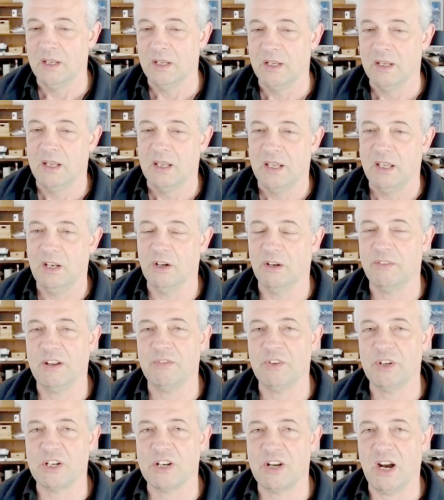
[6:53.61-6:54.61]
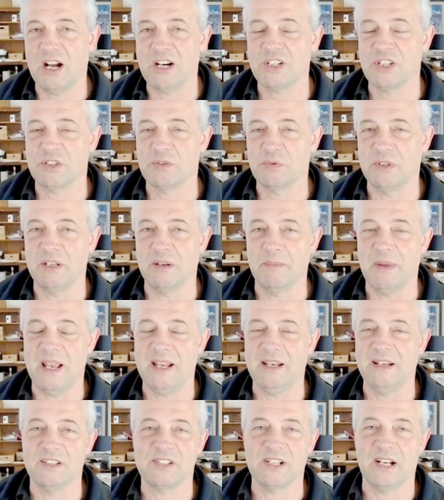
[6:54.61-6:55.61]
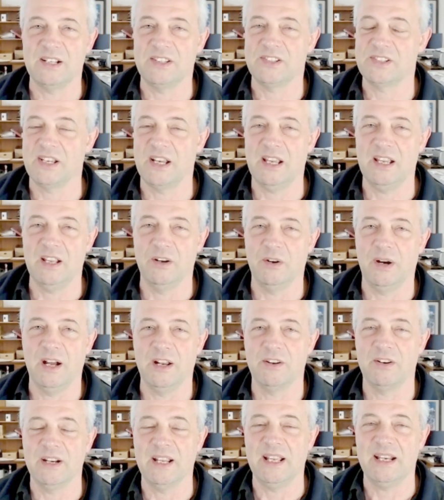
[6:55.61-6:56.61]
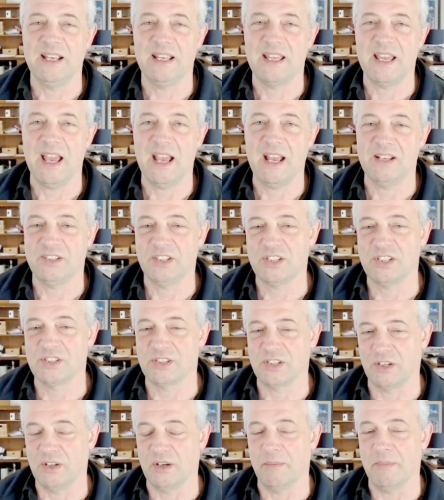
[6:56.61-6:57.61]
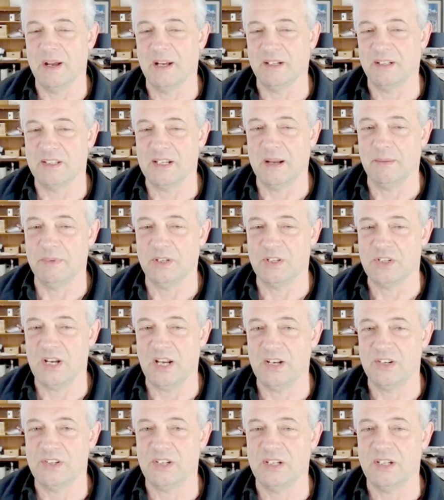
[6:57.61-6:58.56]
You know, if you're cautious with your maintenance, I'd say, you know, 180 Ks, this is a good amount of time to change it.